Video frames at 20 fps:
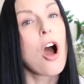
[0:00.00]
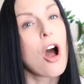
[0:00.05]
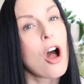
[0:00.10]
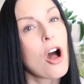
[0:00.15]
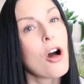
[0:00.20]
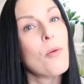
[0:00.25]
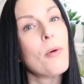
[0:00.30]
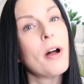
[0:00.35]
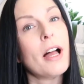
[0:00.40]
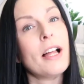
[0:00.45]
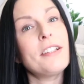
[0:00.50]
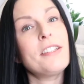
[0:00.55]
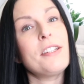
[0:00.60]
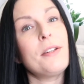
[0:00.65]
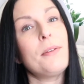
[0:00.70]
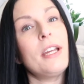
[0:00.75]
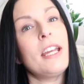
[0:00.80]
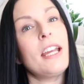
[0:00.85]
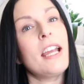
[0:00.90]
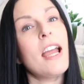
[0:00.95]
all while
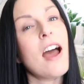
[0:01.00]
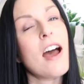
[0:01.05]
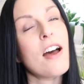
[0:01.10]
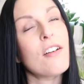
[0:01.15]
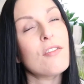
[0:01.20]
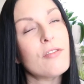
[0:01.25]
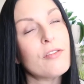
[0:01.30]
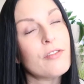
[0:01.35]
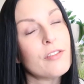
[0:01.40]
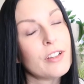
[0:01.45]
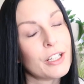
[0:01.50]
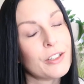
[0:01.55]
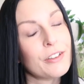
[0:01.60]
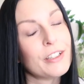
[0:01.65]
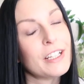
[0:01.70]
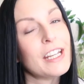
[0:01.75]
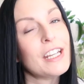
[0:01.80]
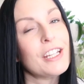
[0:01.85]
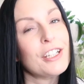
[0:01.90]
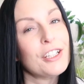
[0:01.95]
doing a
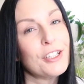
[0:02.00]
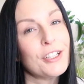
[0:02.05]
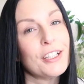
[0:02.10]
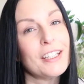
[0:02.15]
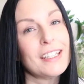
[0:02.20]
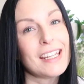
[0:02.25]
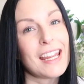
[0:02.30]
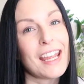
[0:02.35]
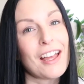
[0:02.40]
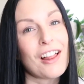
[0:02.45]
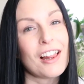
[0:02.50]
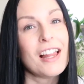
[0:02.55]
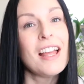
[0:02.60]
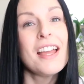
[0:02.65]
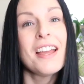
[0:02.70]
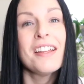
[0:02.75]
very good nail.